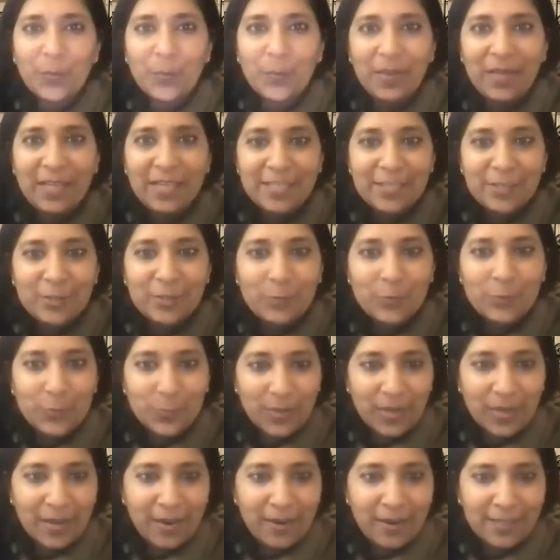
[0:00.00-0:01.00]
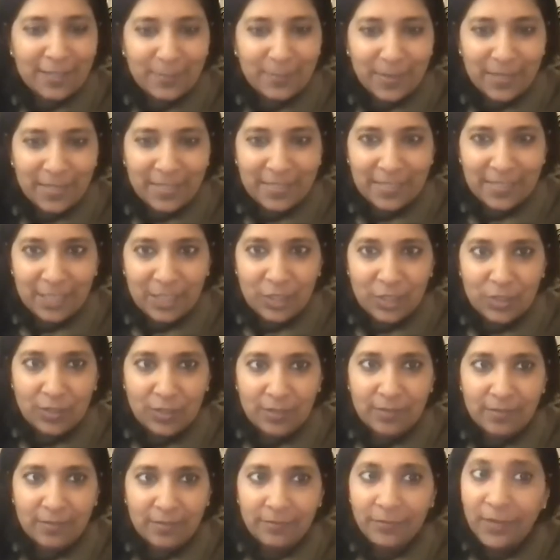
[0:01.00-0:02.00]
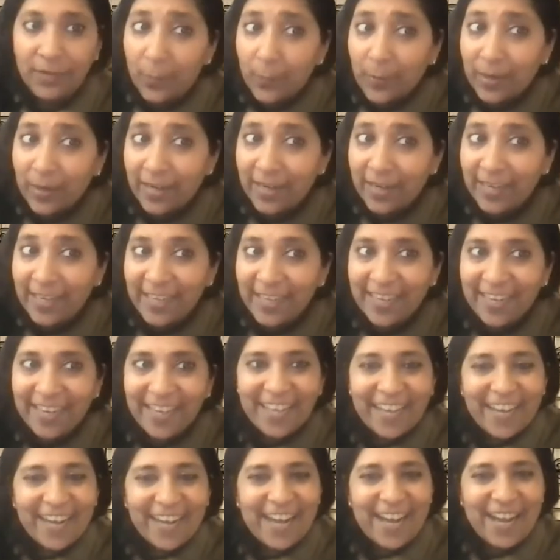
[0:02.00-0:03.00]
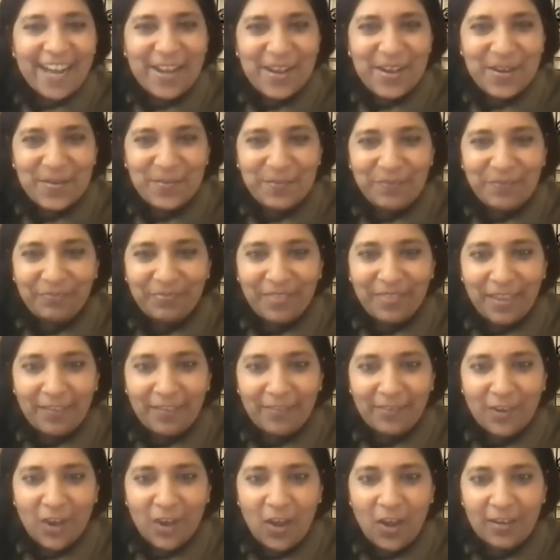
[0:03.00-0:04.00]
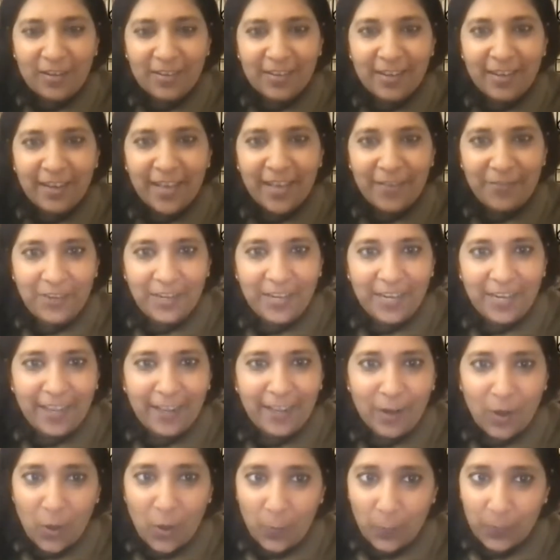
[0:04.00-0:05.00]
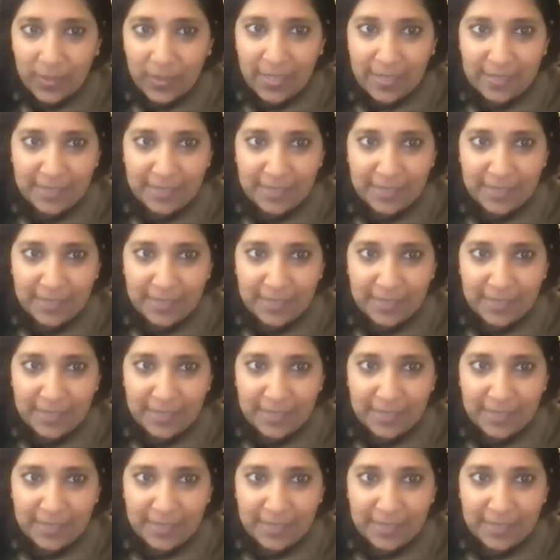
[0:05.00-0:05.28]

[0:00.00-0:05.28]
please do Twin Hearts meditation frequently, if not every day along with